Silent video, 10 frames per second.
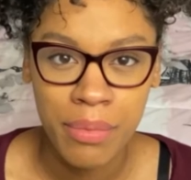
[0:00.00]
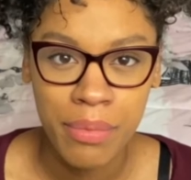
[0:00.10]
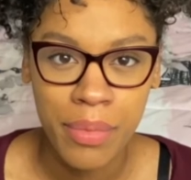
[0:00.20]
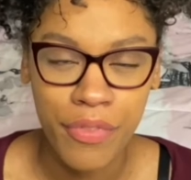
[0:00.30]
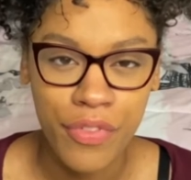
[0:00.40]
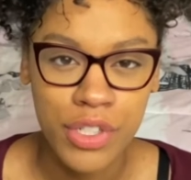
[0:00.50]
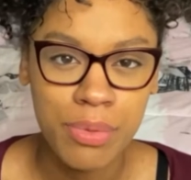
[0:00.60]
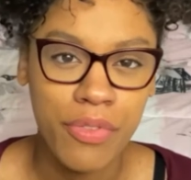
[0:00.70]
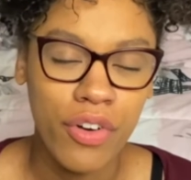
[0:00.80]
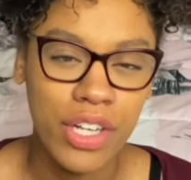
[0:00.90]
But first,
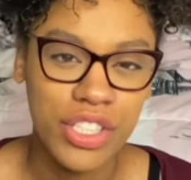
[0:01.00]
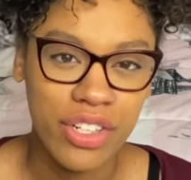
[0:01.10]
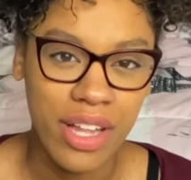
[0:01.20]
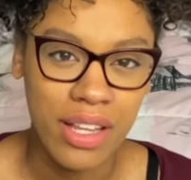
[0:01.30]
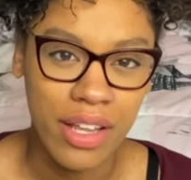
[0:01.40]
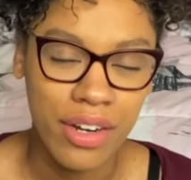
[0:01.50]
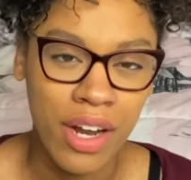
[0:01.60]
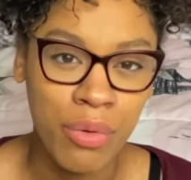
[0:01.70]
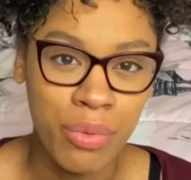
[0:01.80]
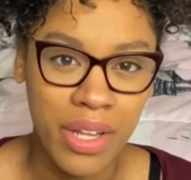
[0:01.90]
before I share that letter, I
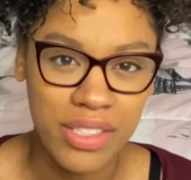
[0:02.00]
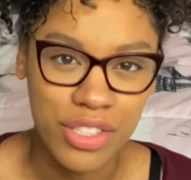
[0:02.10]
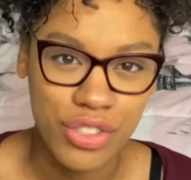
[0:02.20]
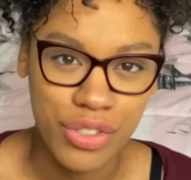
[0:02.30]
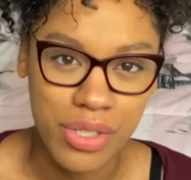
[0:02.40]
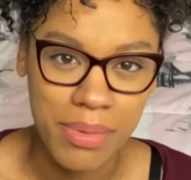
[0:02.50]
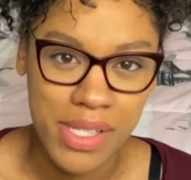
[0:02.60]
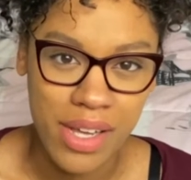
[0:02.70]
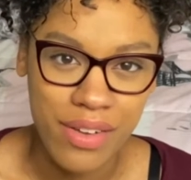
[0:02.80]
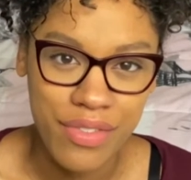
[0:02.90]
would like to introduce
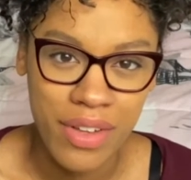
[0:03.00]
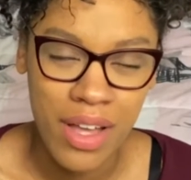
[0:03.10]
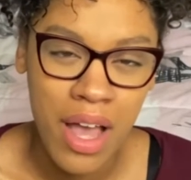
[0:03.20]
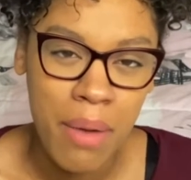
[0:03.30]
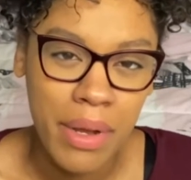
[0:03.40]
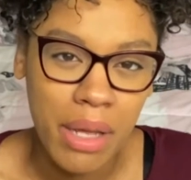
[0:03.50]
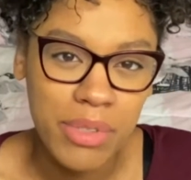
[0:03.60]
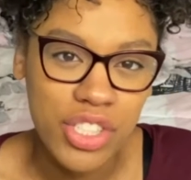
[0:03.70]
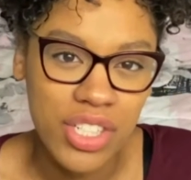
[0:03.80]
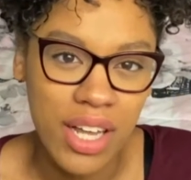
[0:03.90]
myself. My name
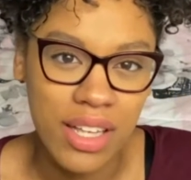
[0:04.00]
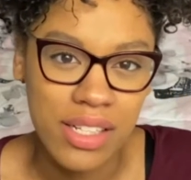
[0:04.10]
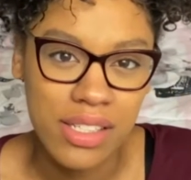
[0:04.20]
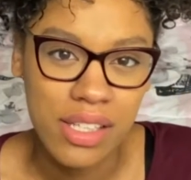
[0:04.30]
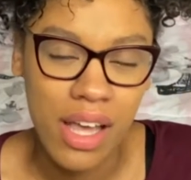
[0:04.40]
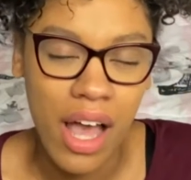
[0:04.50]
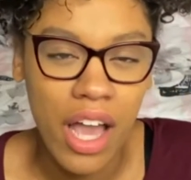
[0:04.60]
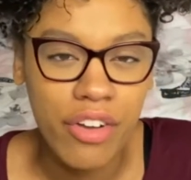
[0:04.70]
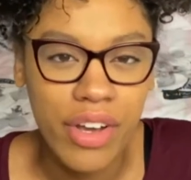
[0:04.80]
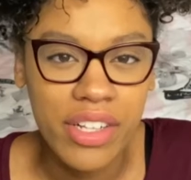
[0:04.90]
is Janellis. I
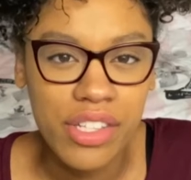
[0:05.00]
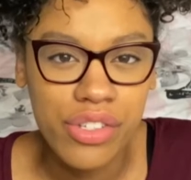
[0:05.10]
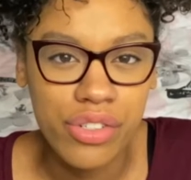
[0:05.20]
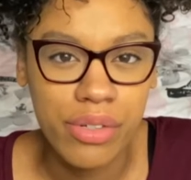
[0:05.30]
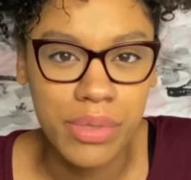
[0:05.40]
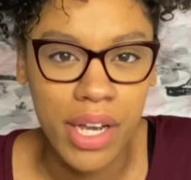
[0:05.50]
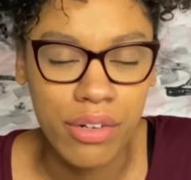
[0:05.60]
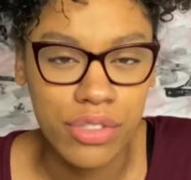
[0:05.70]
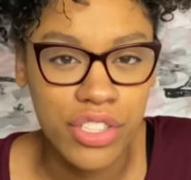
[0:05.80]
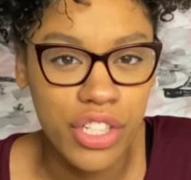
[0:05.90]
created this YouTube channel
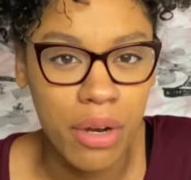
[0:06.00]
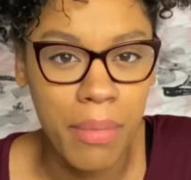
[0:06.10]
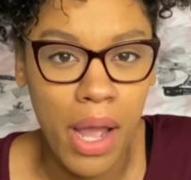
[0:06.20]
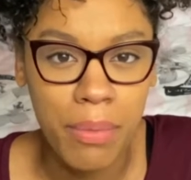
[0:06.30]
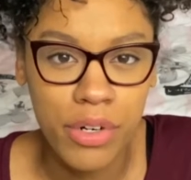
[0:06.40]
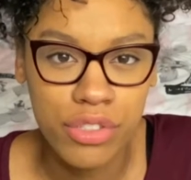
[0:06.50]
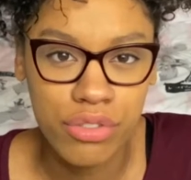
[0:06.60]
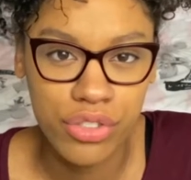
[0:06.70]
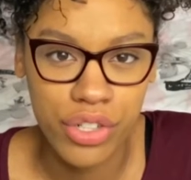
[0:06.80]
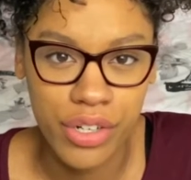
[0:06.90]
to share my personal
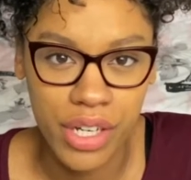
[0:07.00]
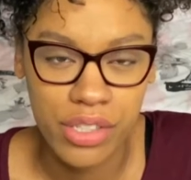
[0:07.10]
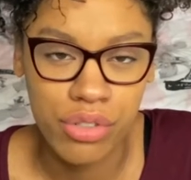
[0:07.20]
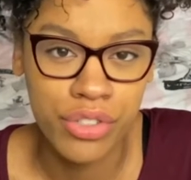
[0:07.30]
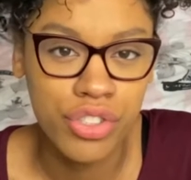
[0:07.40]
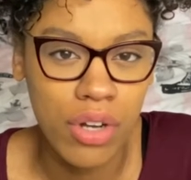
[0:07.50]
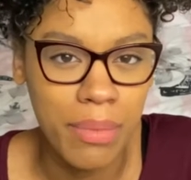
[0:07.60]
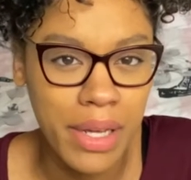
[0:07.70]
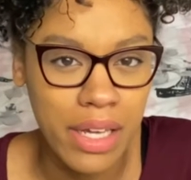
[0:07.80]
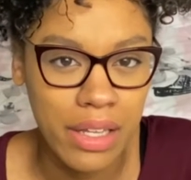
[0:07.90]
journey towards trauma
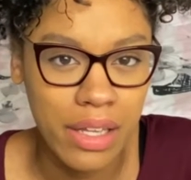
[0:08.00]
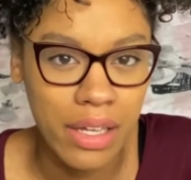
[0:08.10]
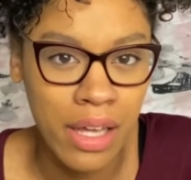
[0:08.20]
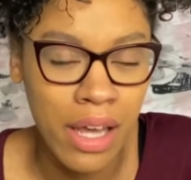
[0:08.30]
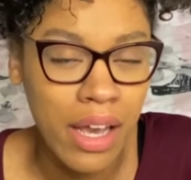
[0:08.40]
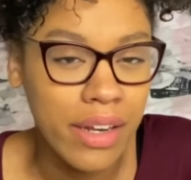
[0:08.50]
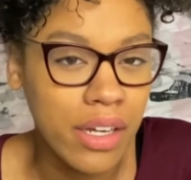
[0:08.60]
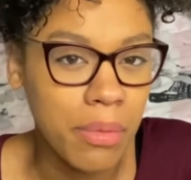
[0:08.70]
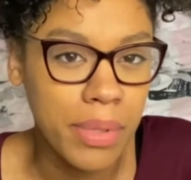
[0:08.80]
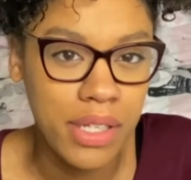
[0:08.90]
healing in a
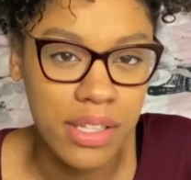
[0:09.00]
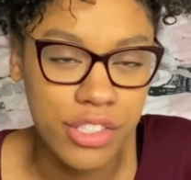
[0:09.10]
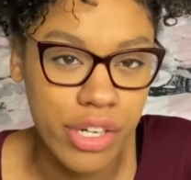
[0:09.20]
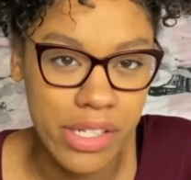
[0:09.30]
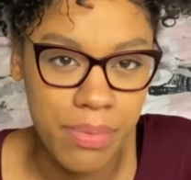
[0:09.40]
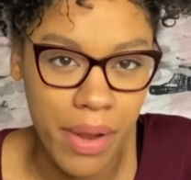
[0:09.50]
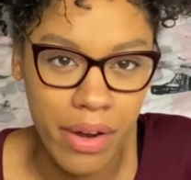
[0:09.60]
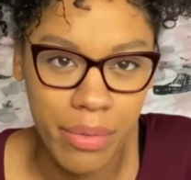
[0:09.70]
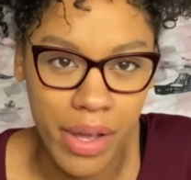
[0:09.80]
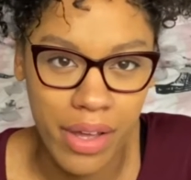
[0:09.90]
completely transparent
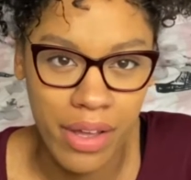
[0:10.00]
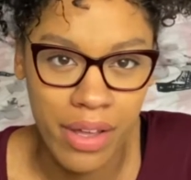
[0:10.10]
way.